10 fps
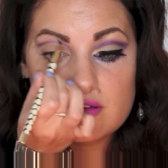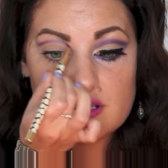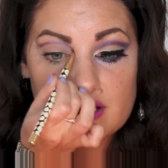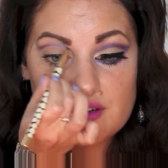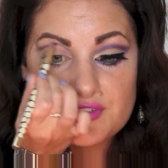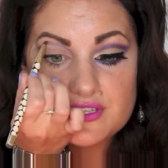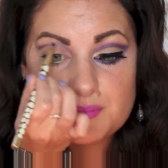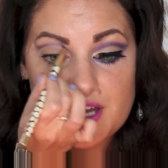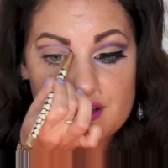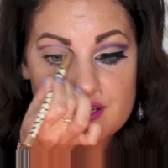I love this
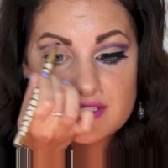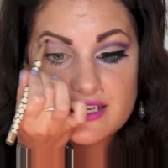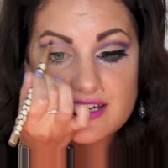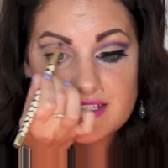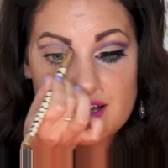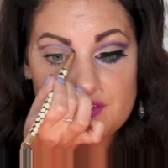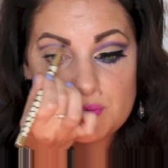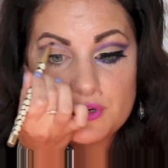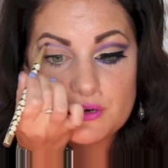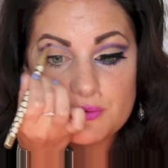palette because it has every
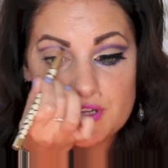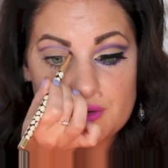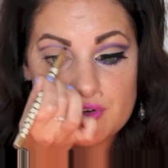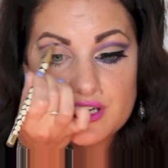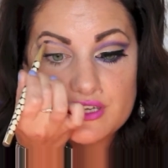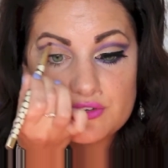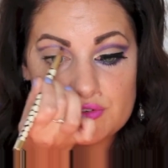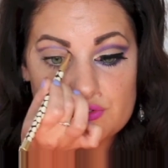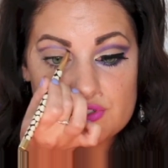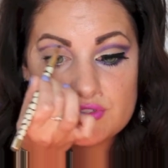purple I want to
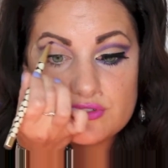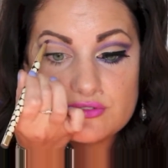use.